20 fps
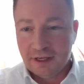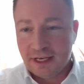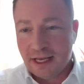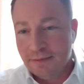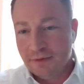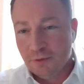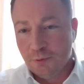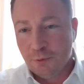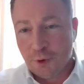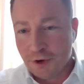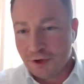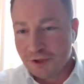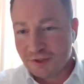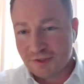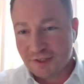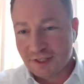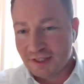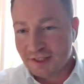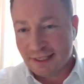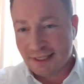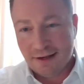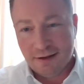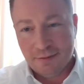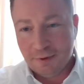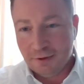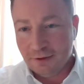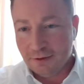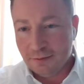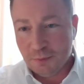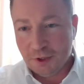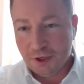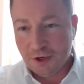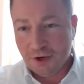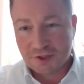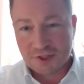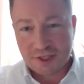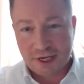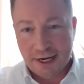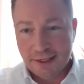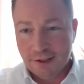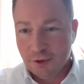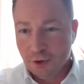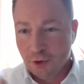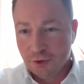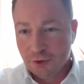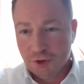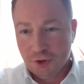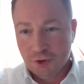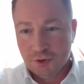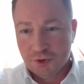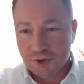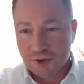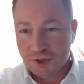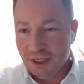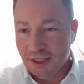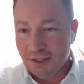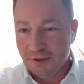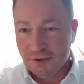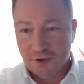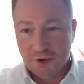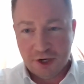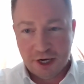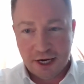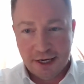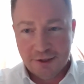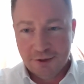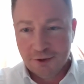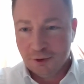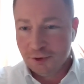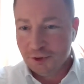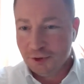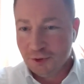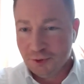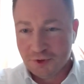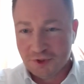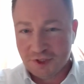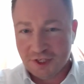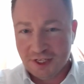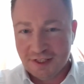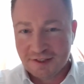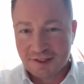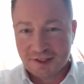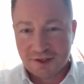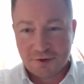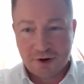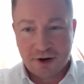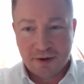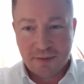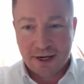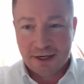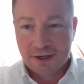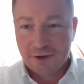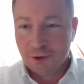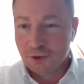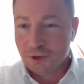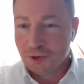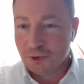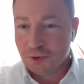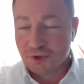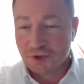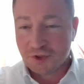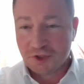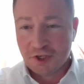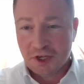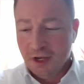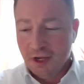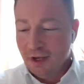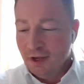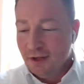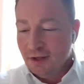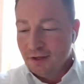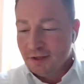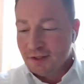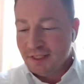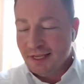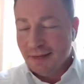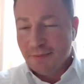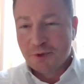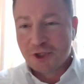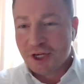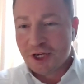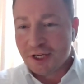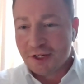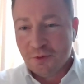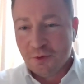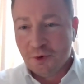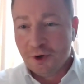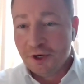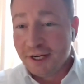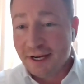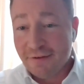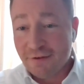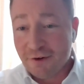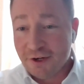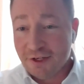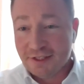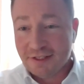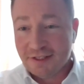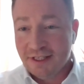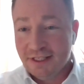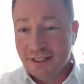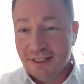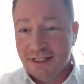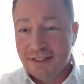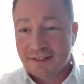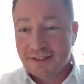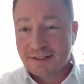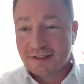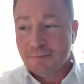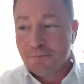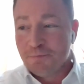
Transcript: I'm the worst example because I don't use TikTok, I don't use Instagram, I don't use Snapchat or whatever it is.